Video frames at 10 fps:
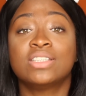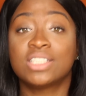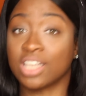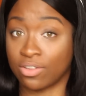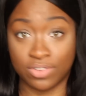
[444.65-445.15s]

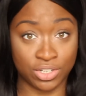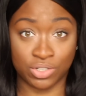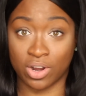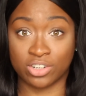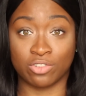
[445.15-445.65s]

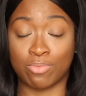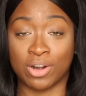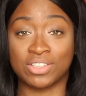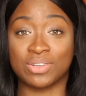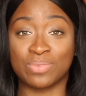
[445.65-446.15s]
self-destructive
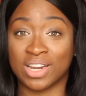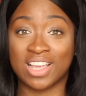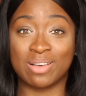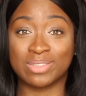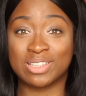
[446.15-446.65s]
person when it
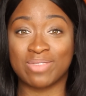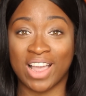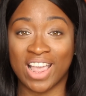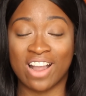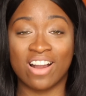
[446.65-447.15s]
comes to
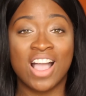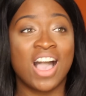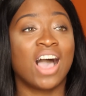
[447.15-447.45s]
my hair.